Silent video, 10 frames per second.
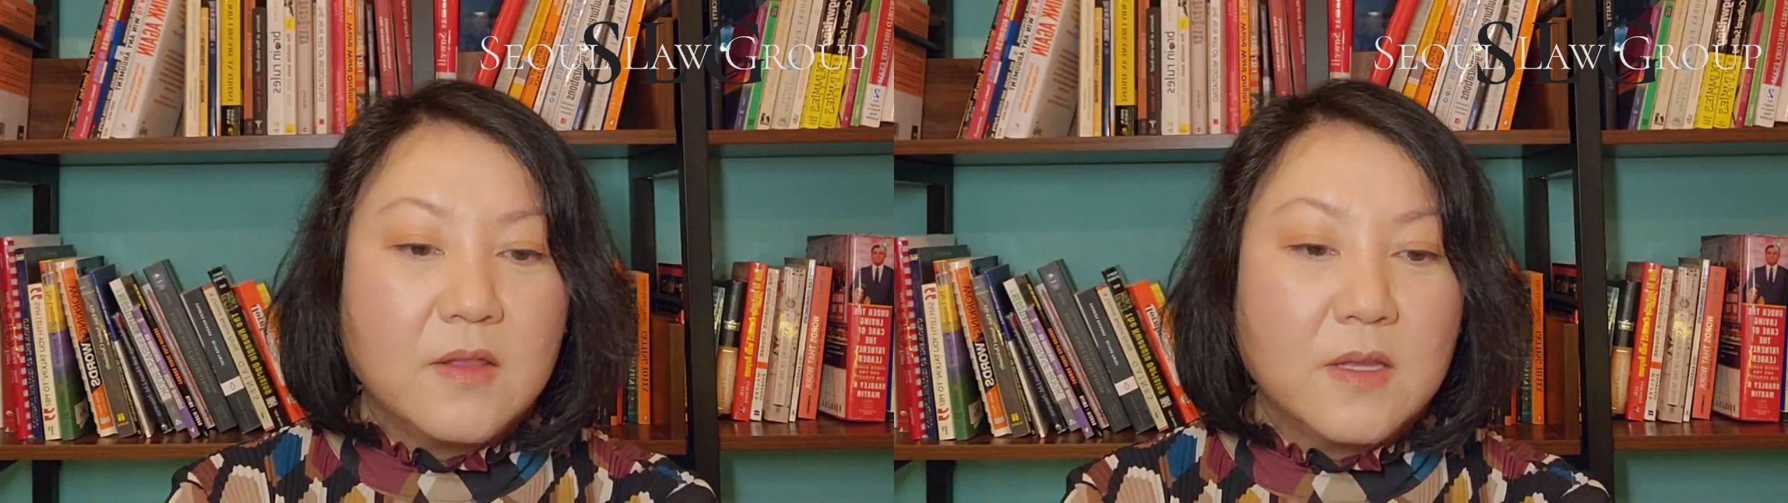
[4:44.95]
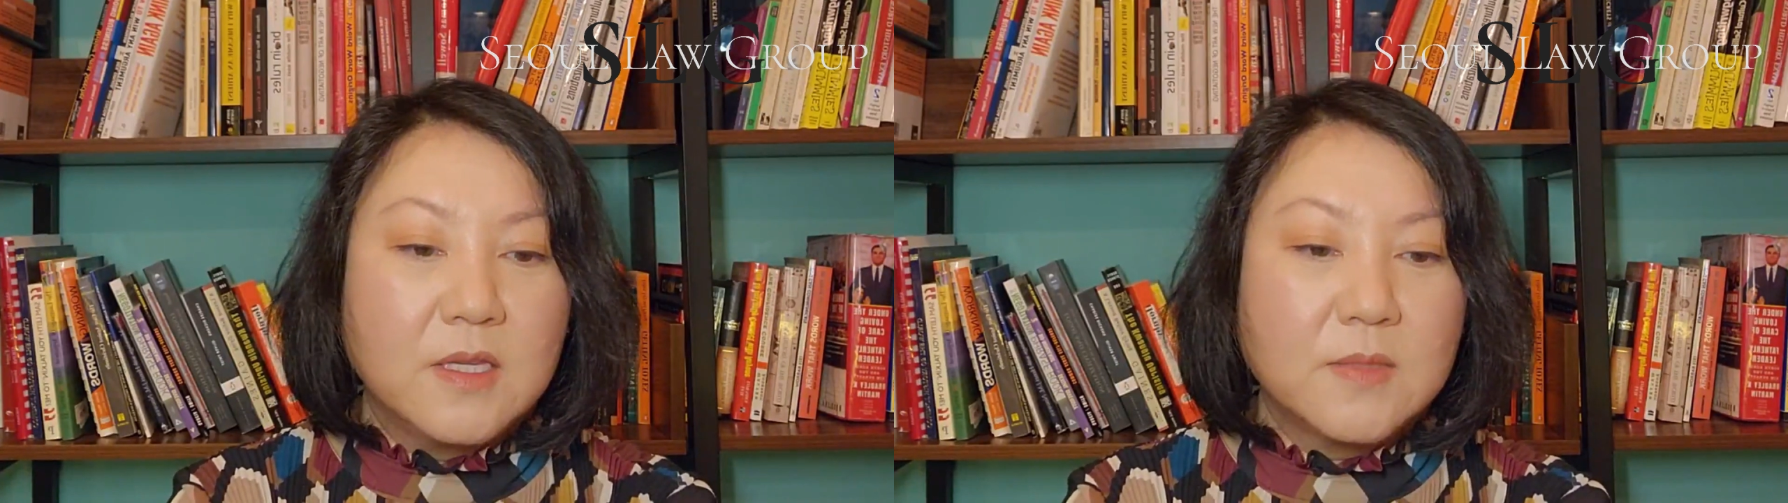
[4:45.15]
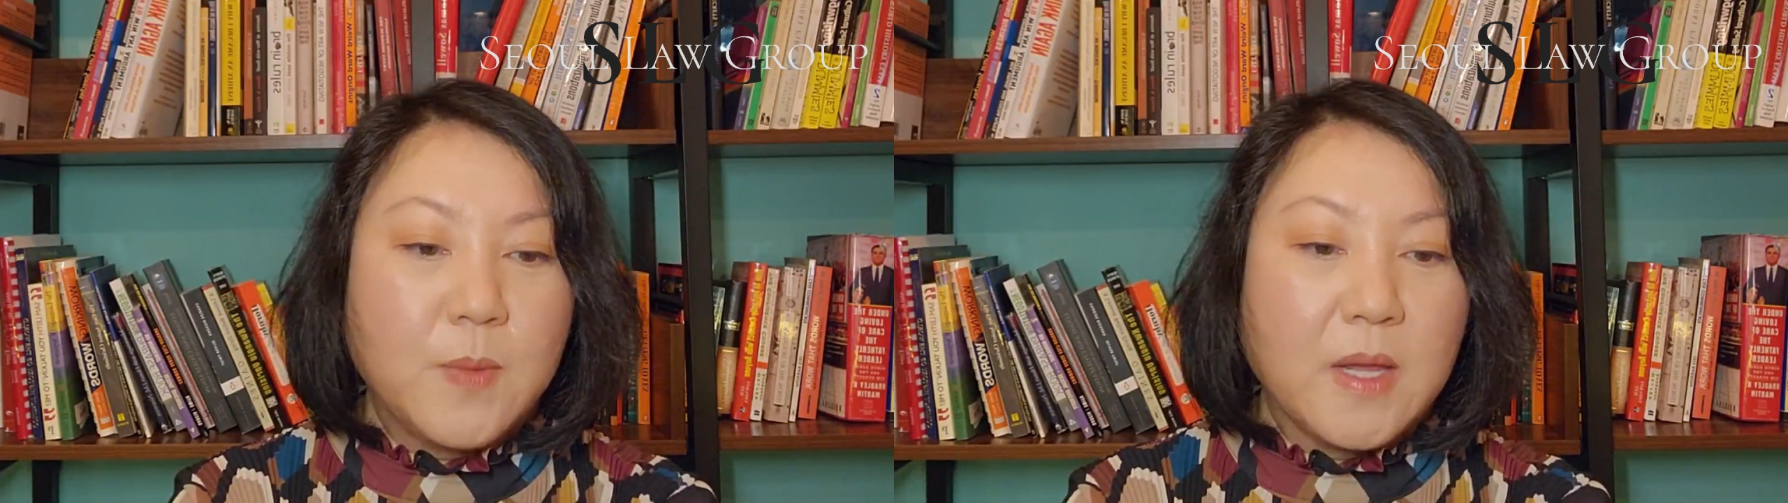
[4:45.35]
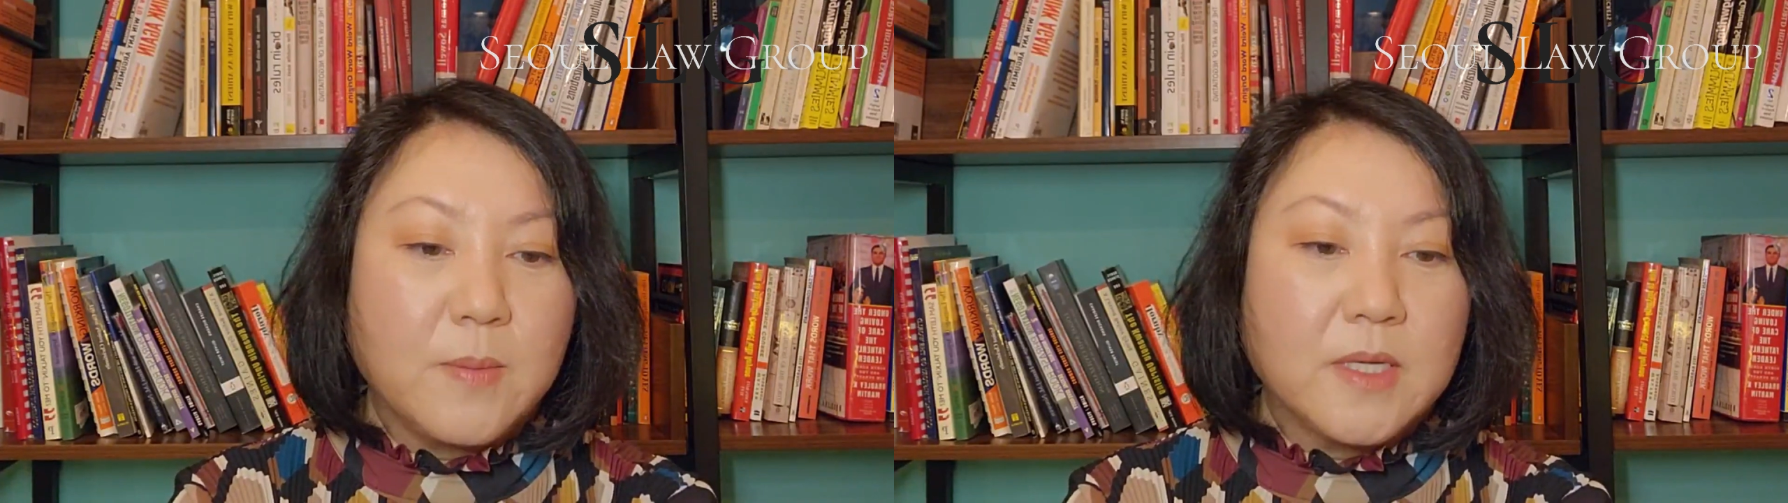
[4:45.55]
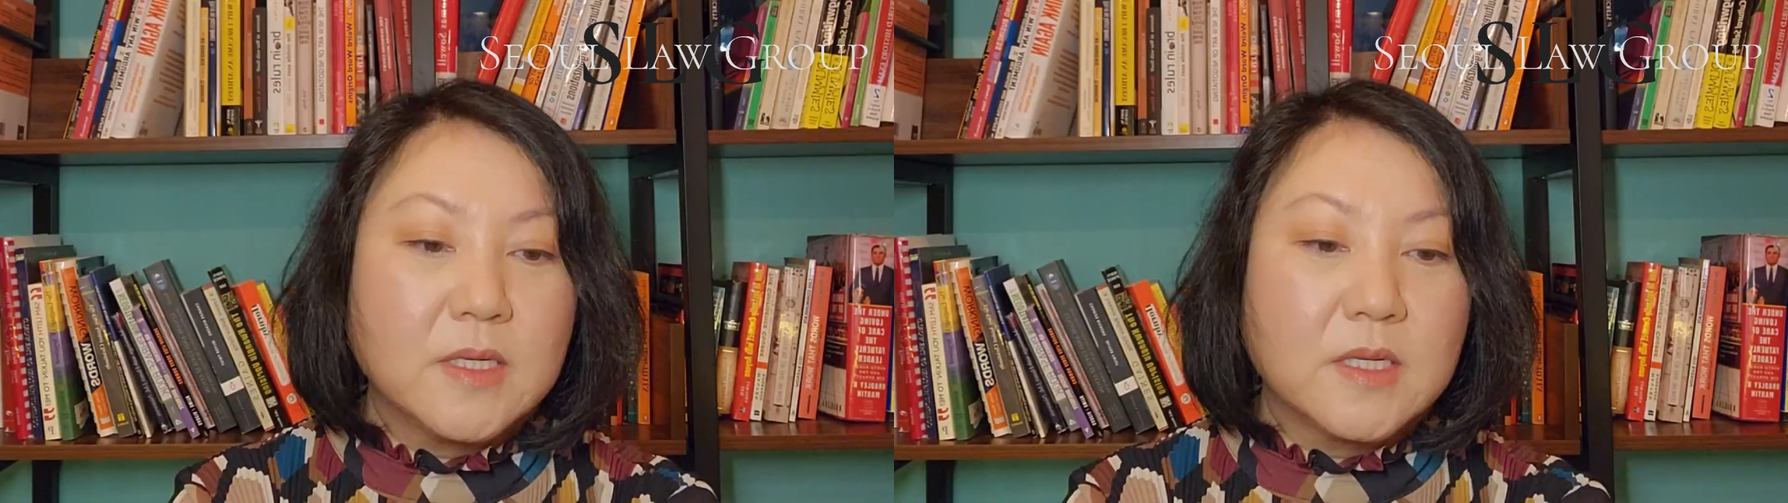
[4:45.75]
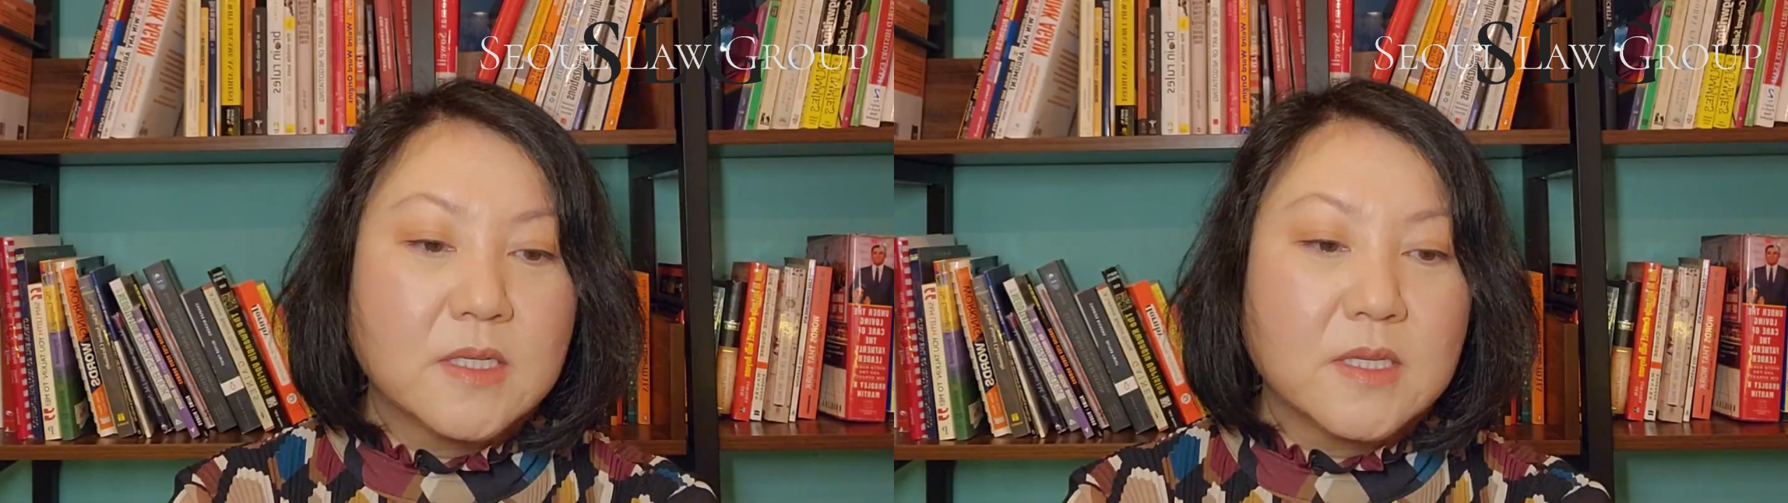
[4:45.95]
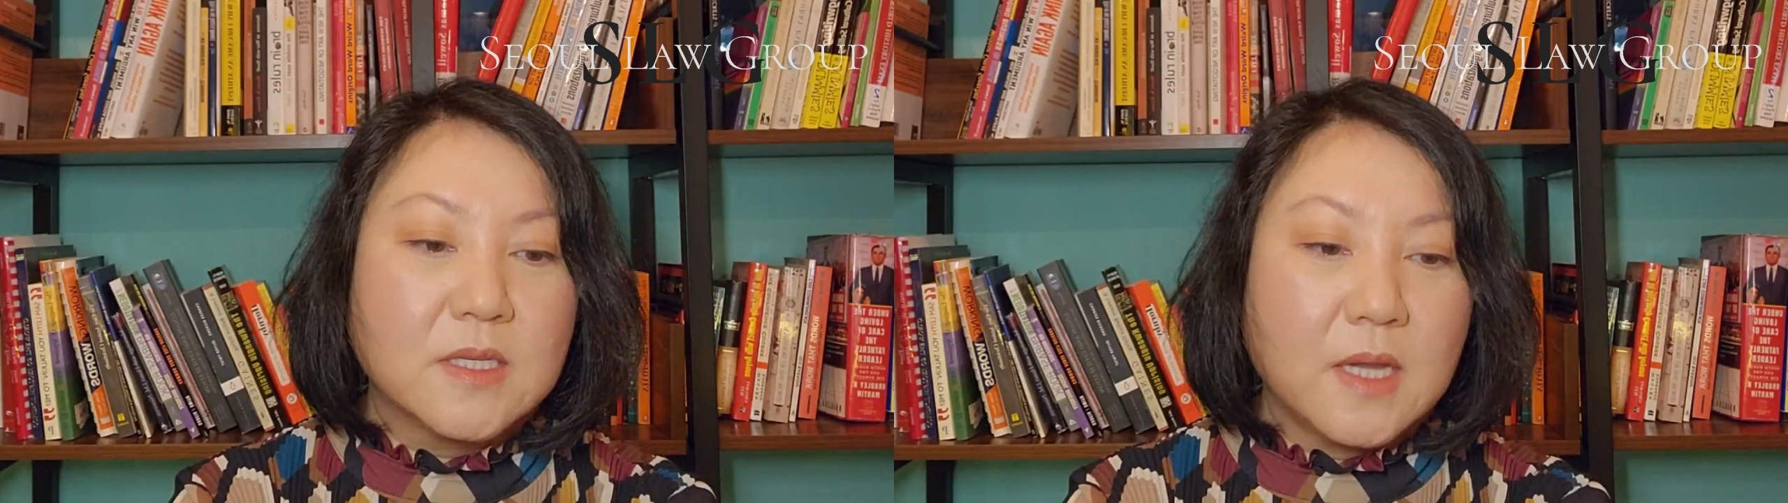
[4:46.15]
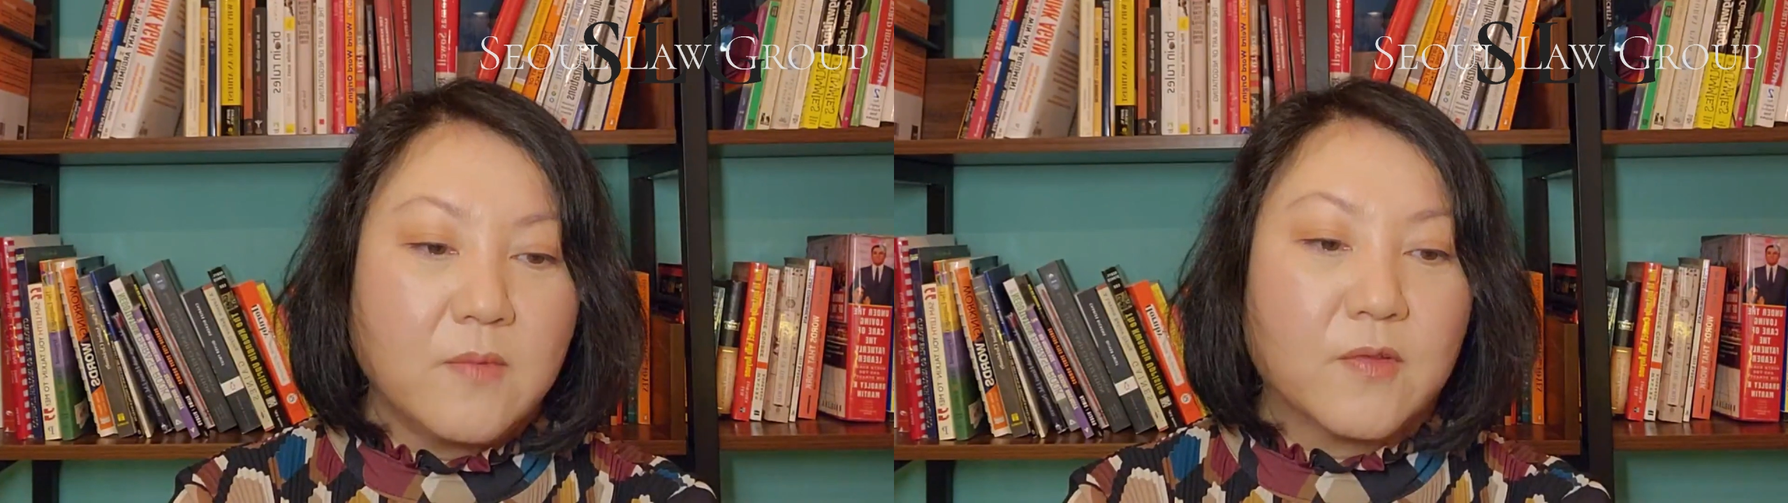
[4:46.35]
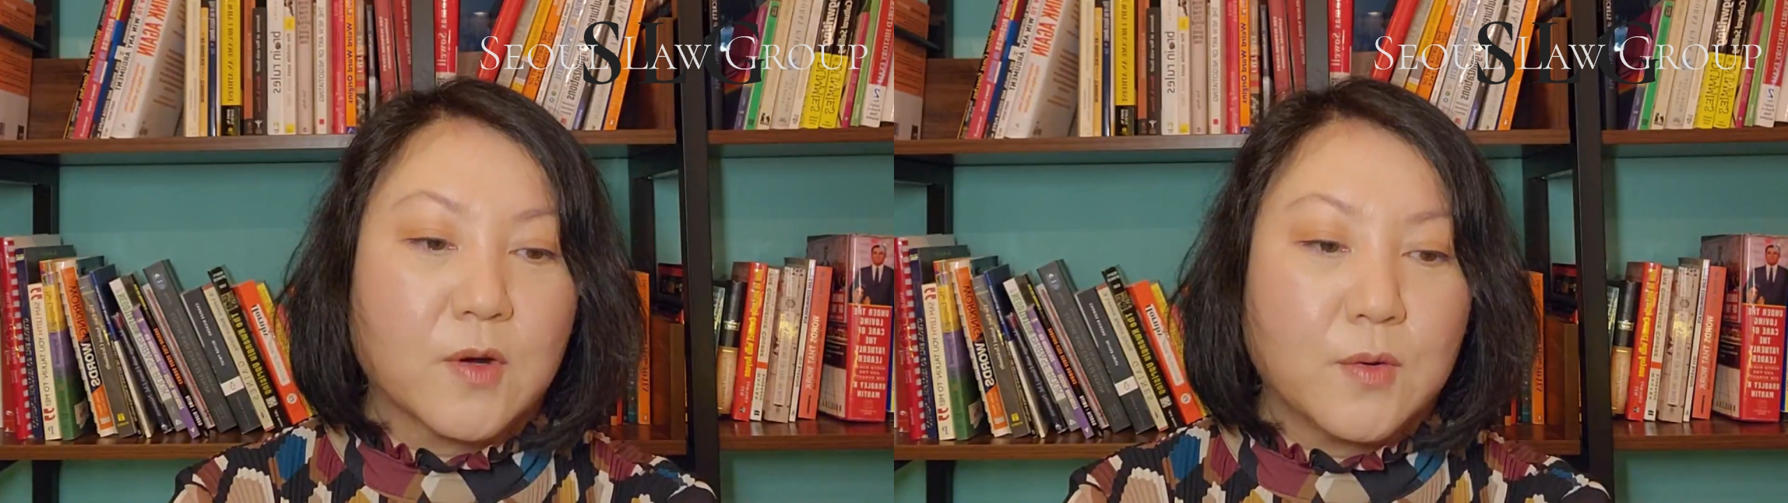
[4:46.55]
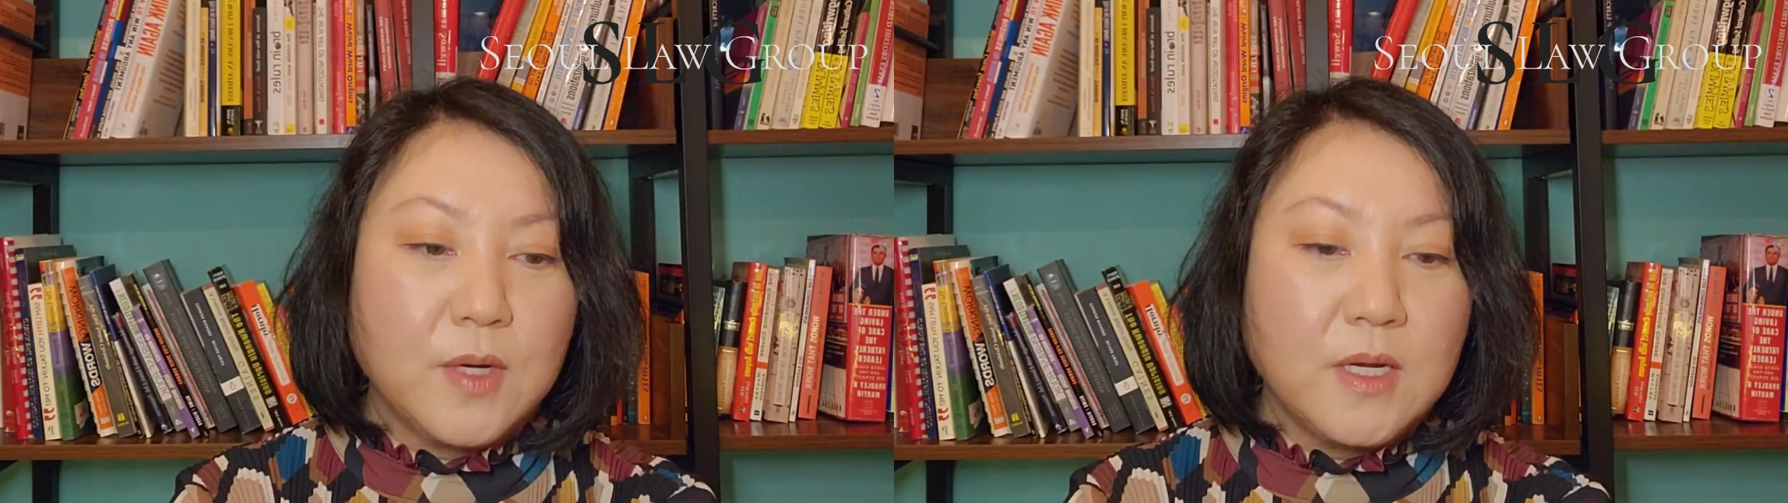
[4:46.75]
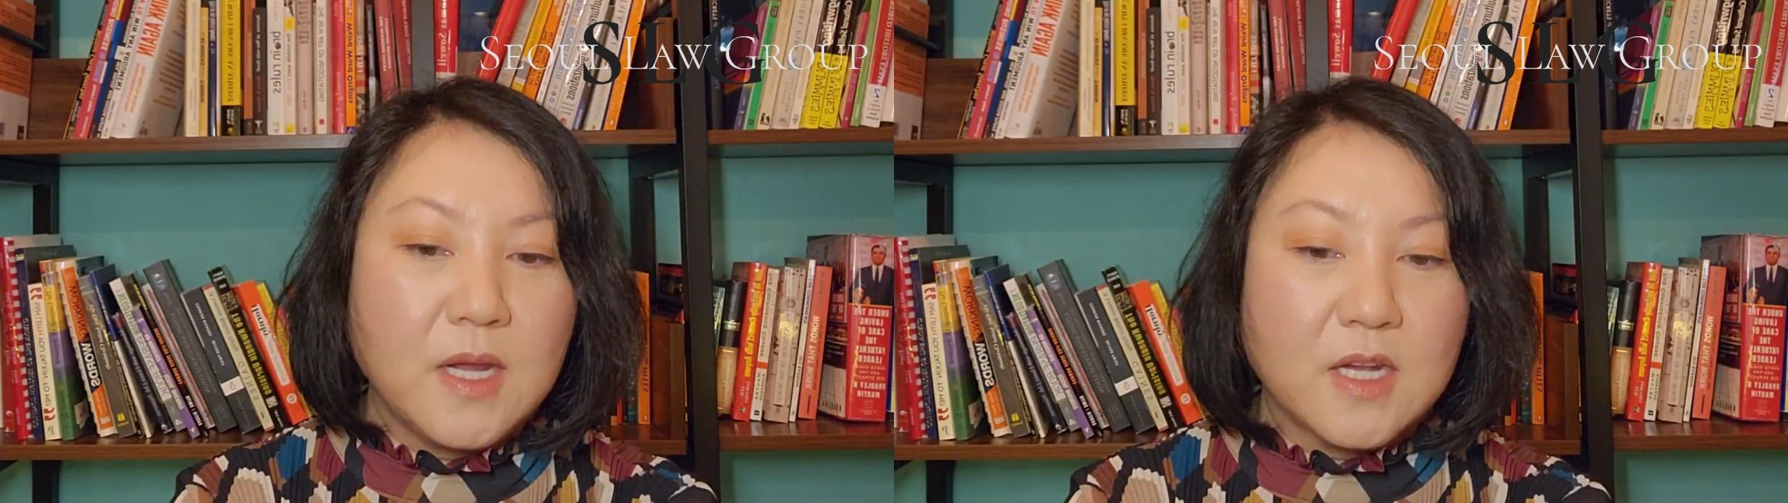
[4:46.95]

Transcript: This payment is the same for Korean